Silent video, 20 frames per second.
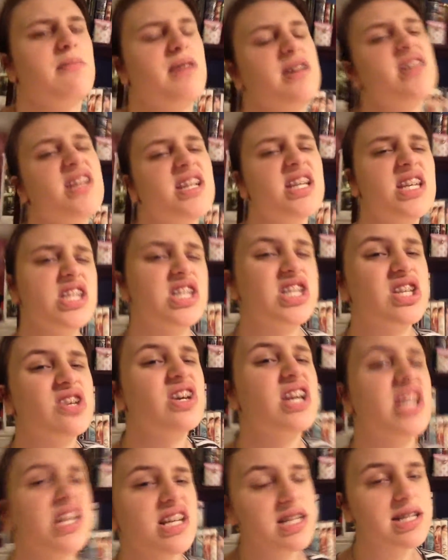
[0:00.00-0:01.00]
America is so
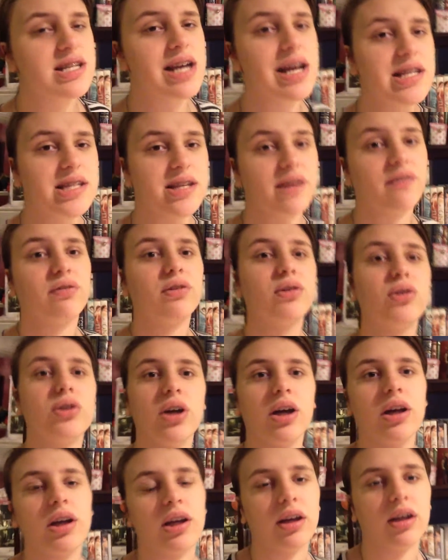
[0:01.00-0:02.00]
indecisive. Well,
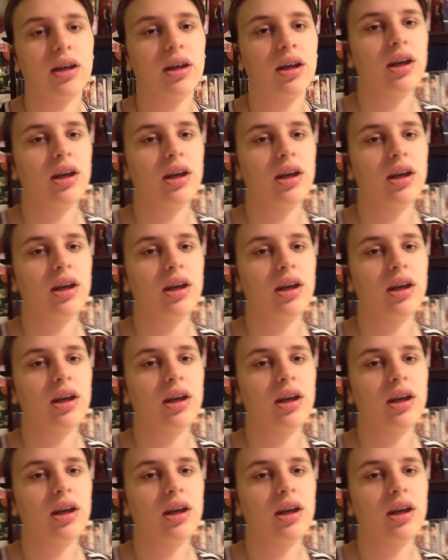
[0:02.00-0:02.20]
good.